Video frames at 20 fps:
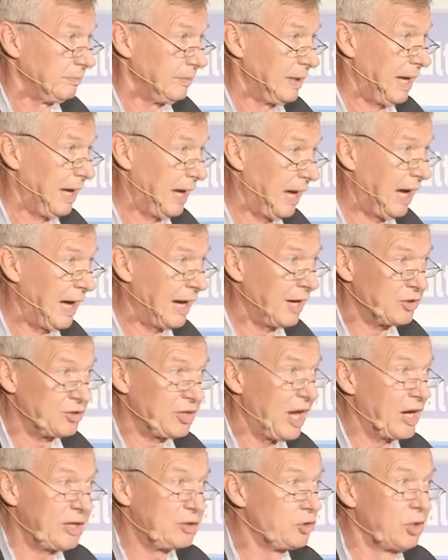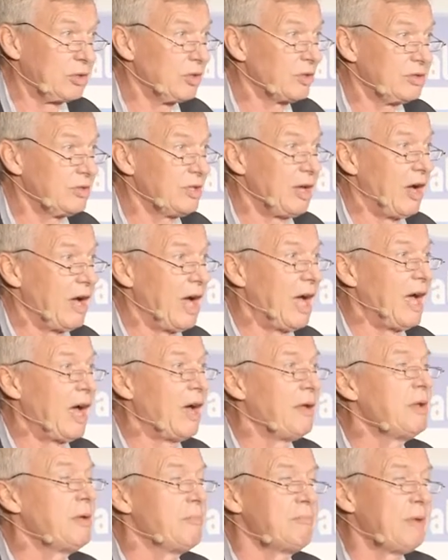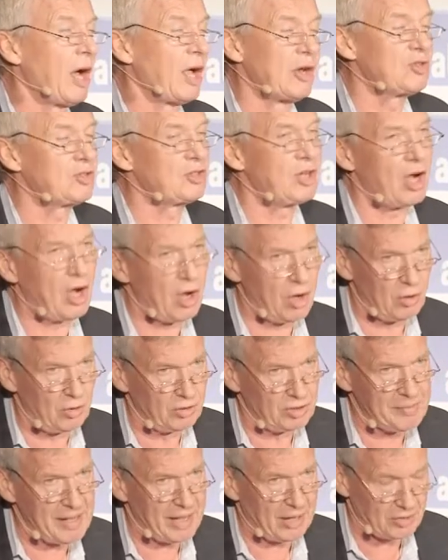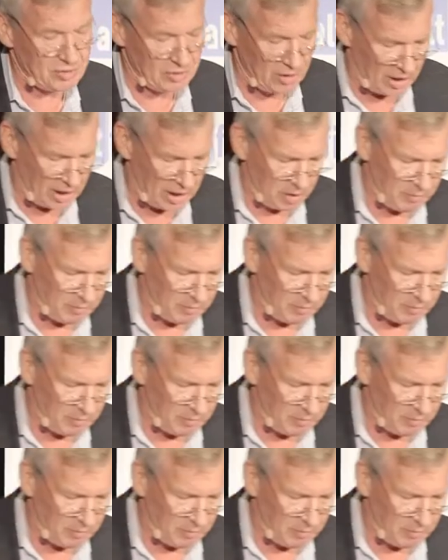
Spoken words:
And it took an untold amount of time